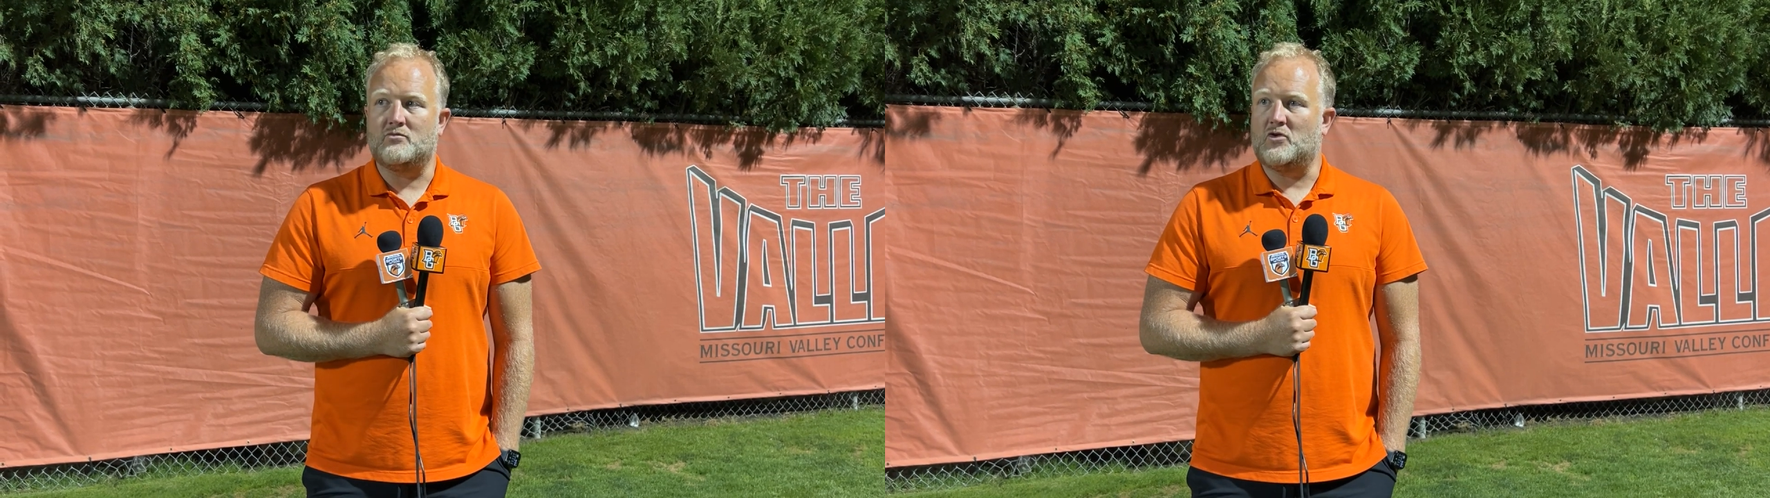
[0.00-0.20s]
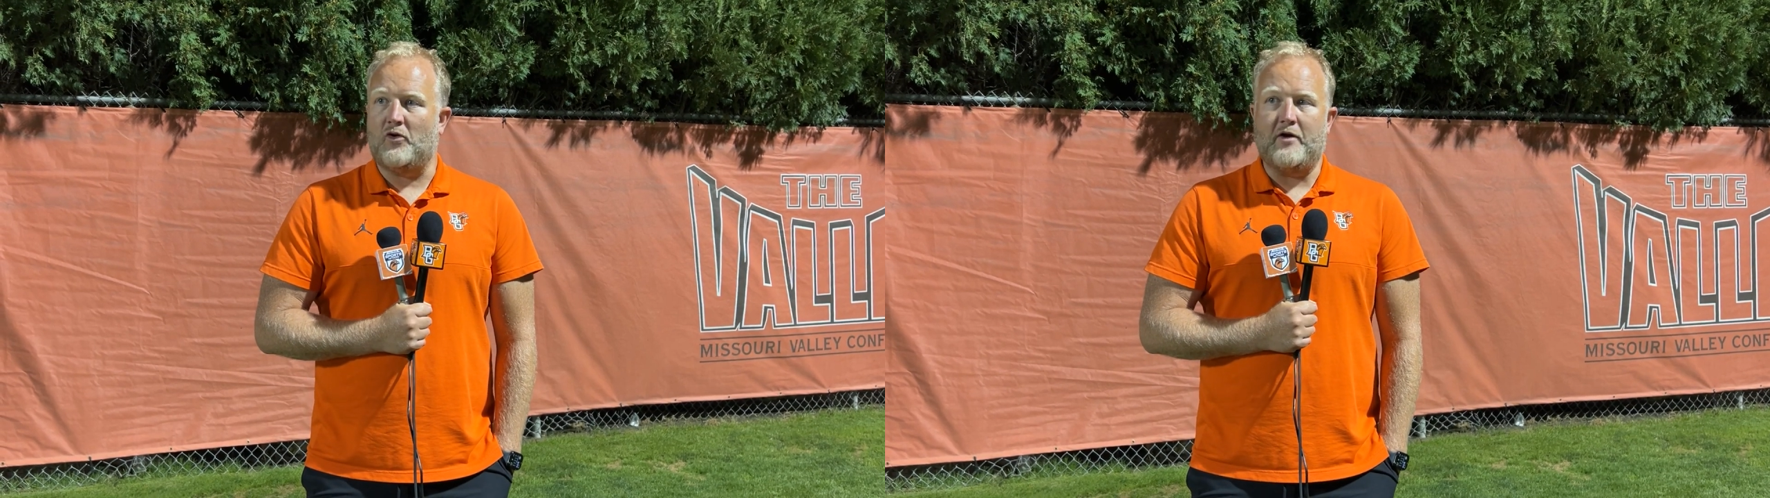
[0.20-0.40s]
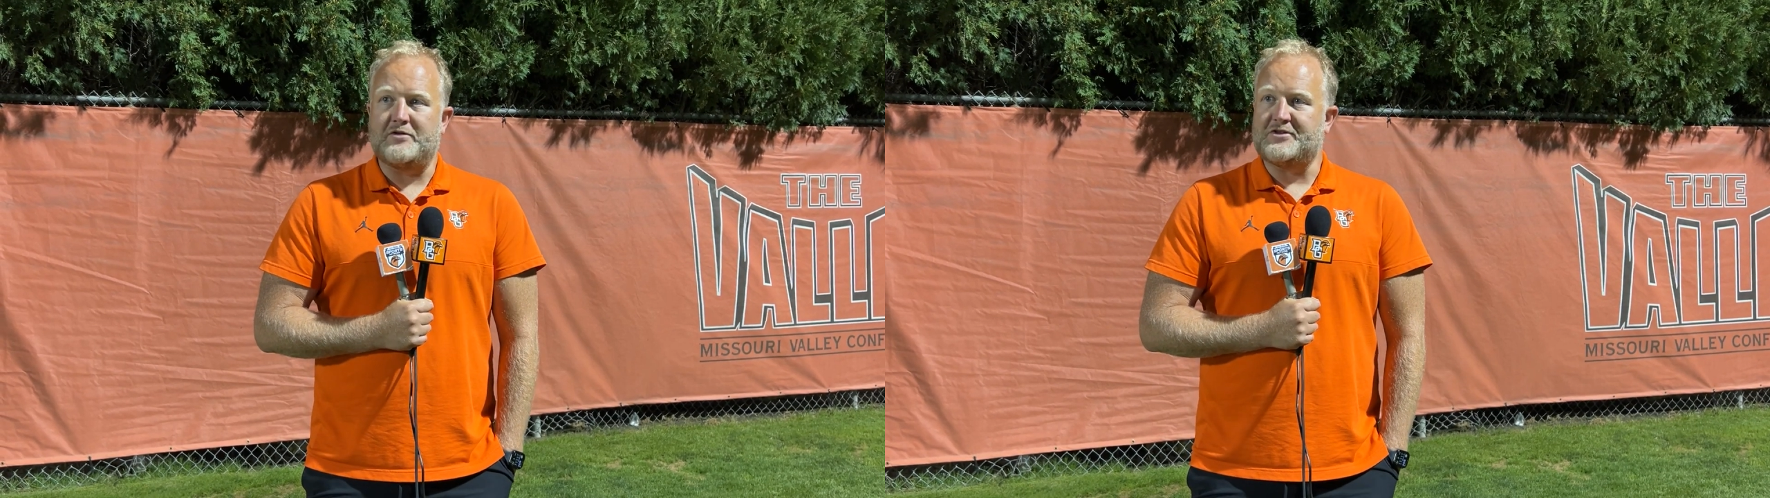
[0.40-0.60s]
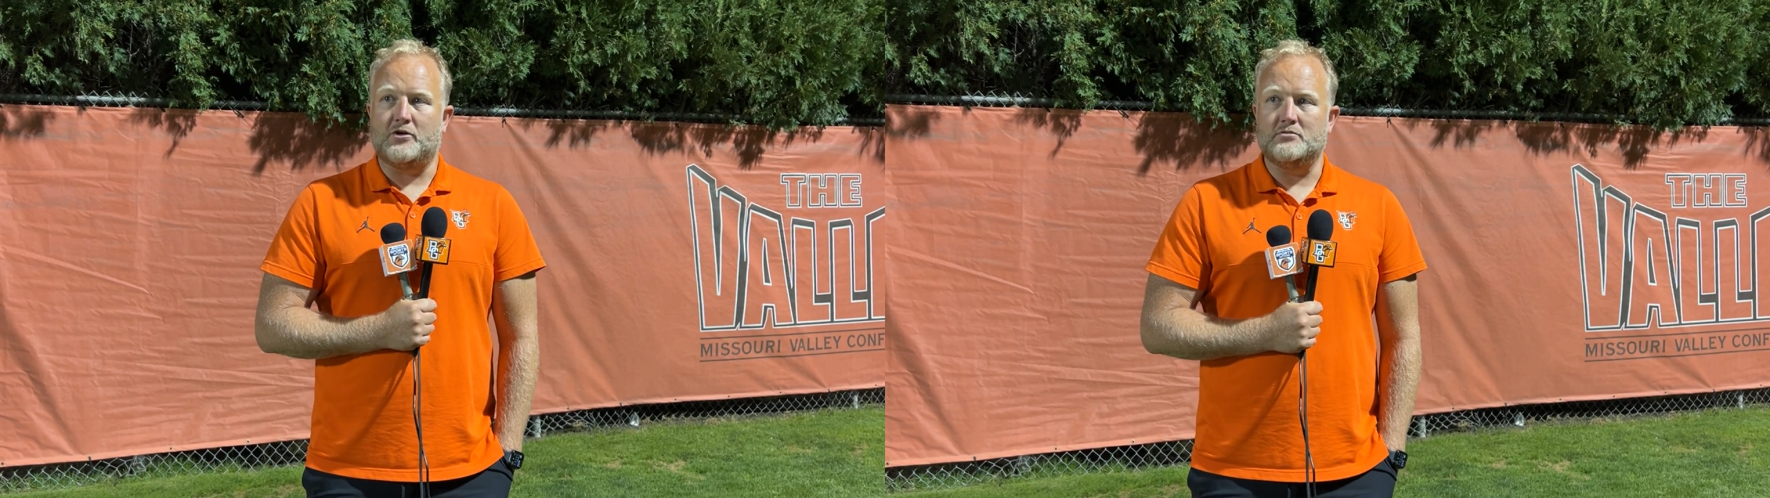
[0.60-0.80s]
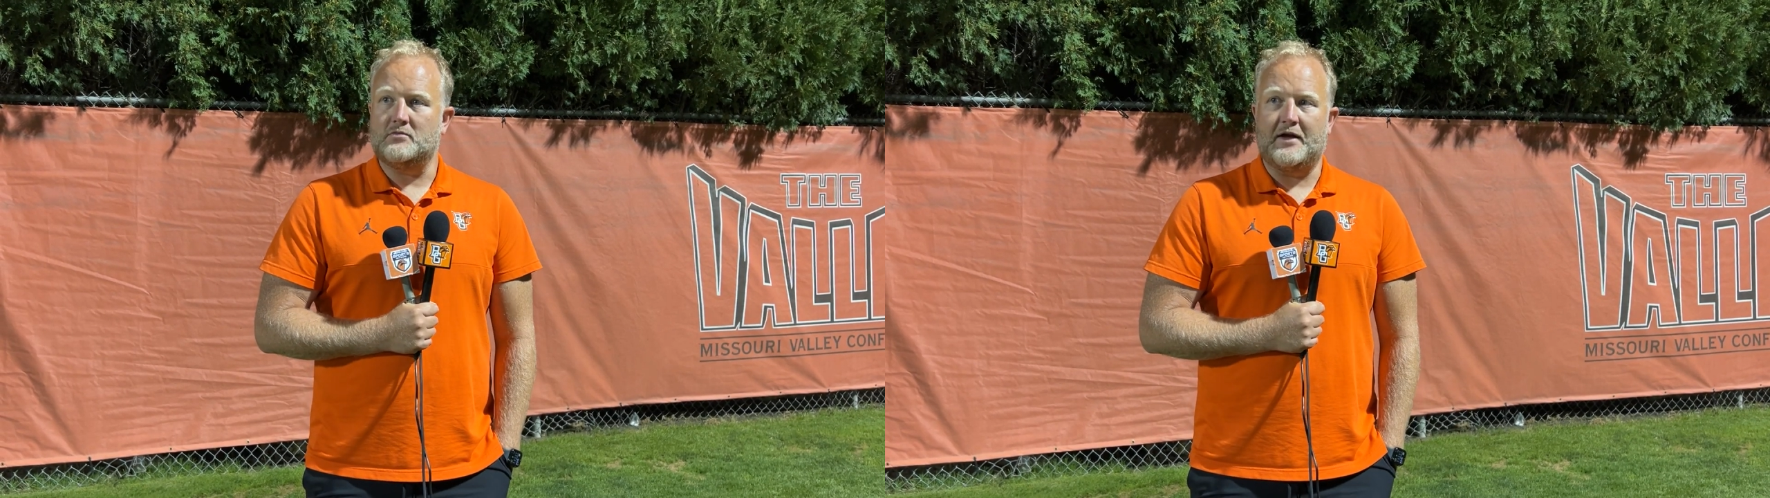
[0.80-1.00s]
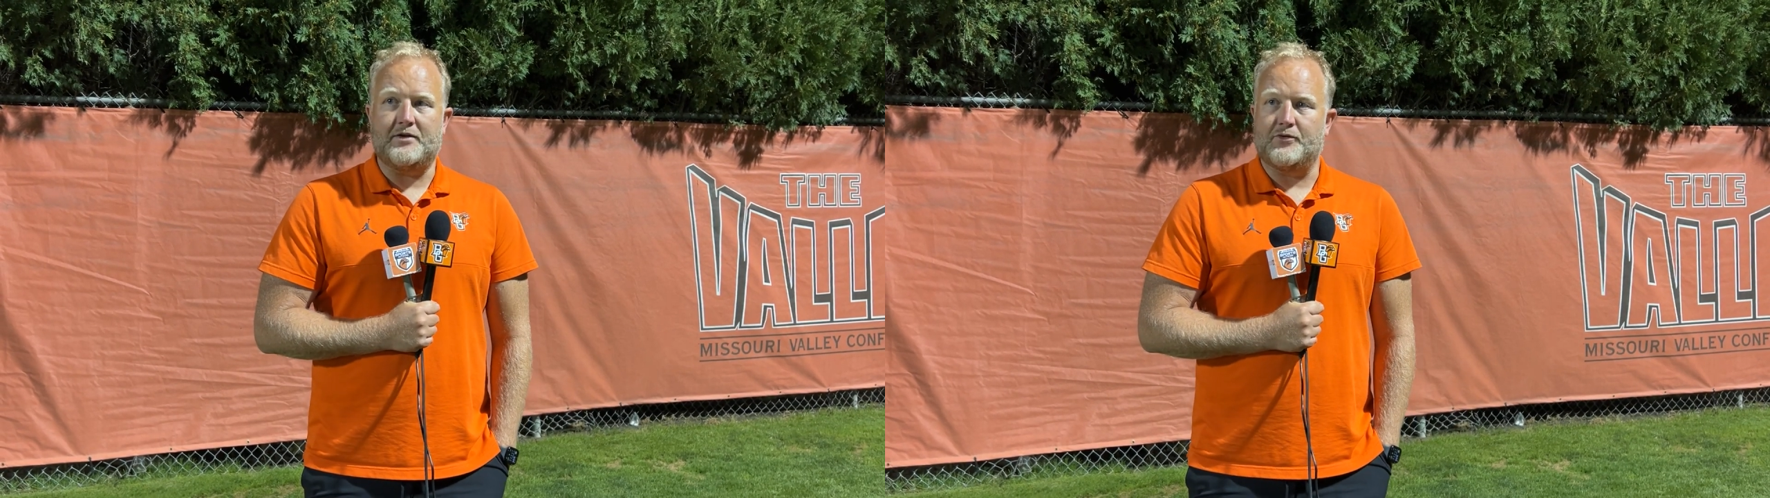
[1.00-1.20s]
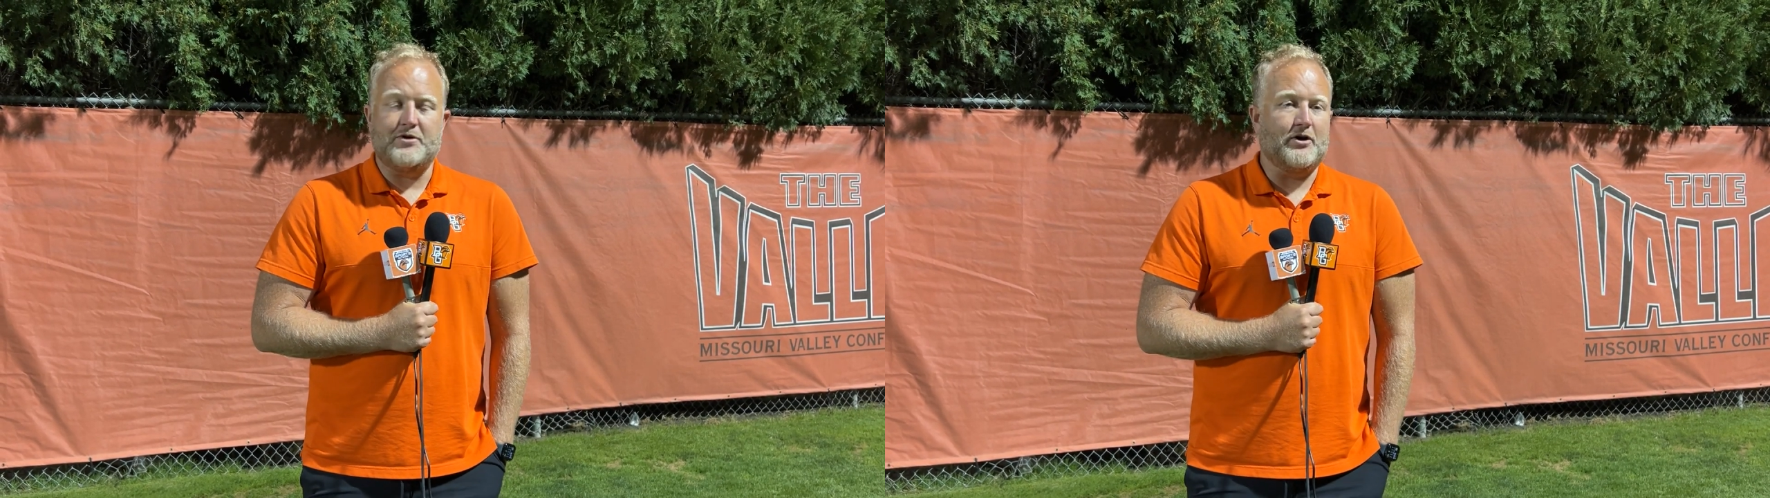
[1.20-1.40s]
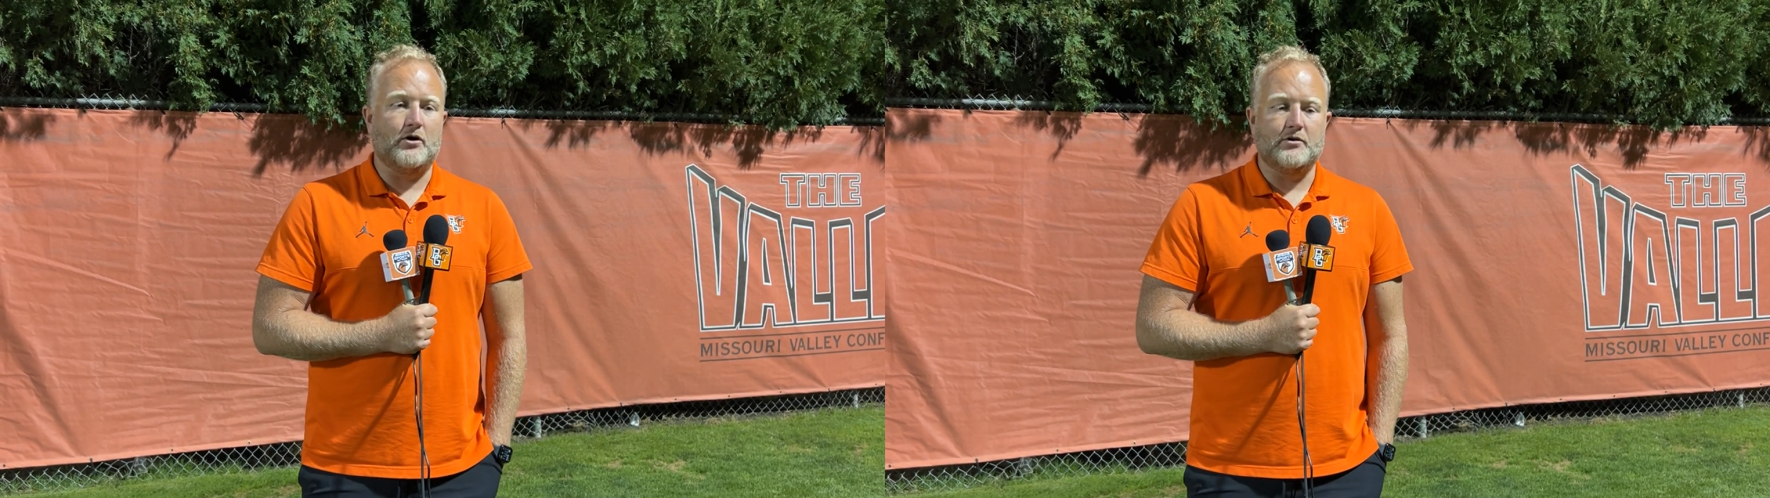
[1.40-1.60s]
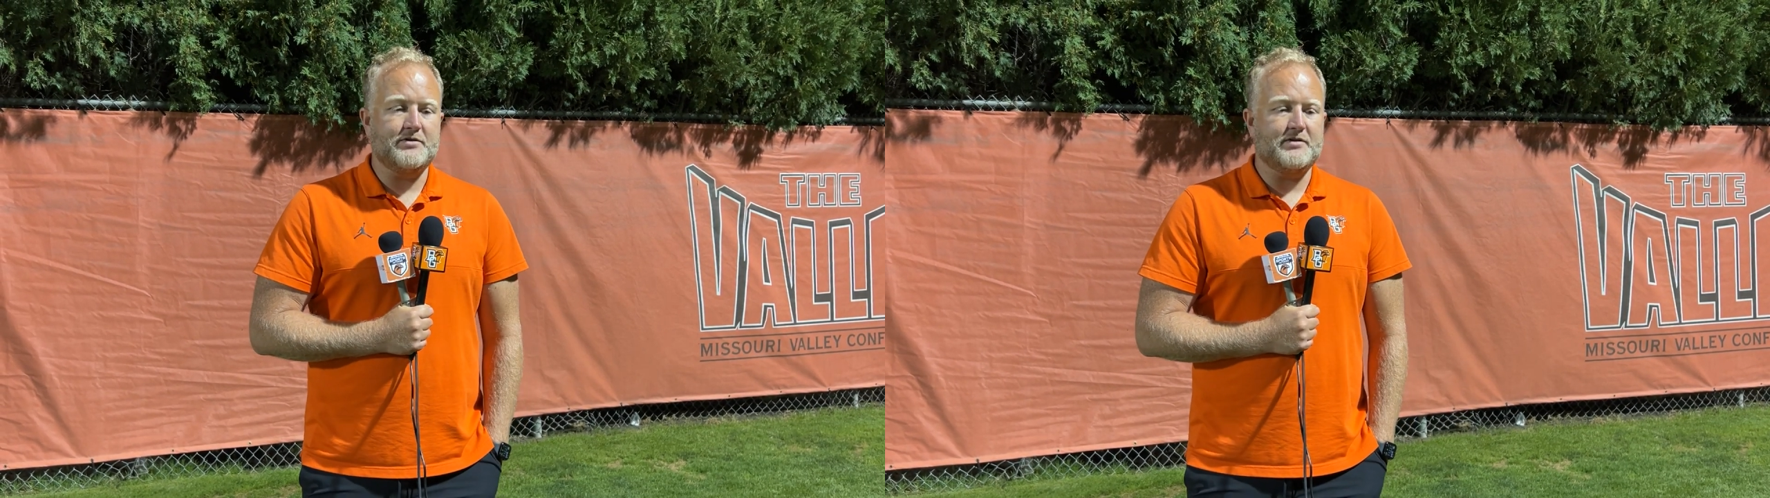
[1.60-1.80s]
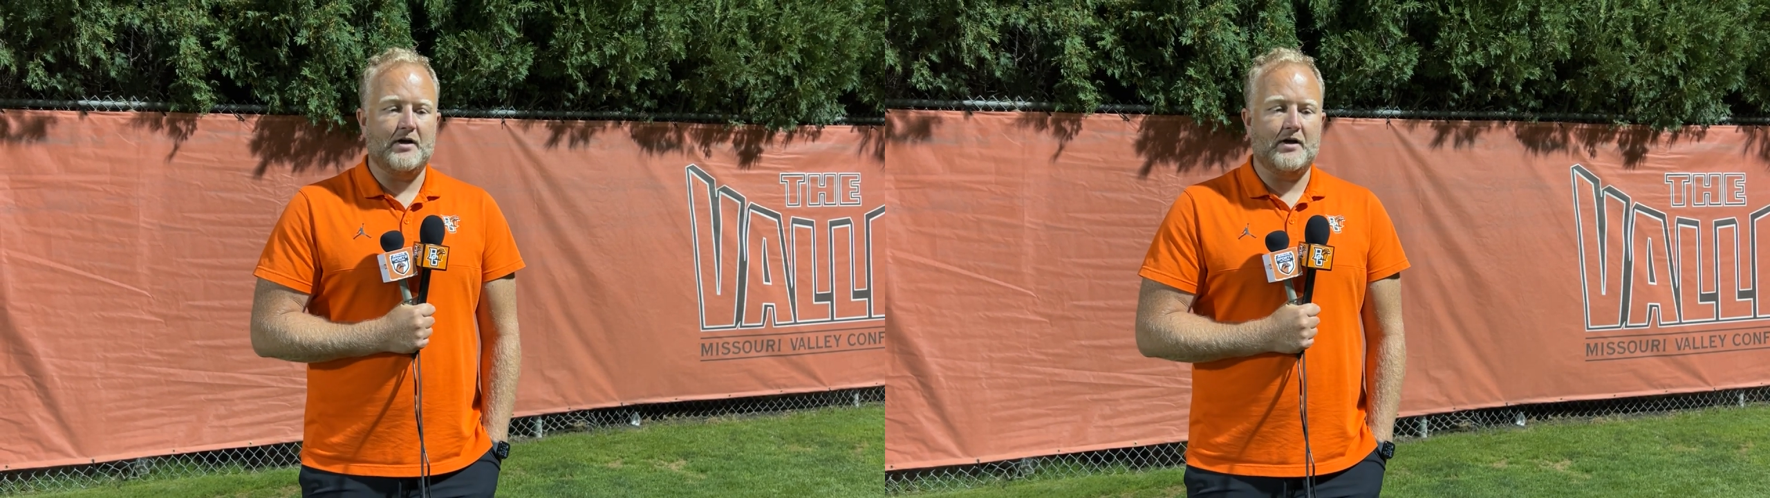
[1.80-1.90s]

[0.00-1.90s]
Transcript: great result, like three goals,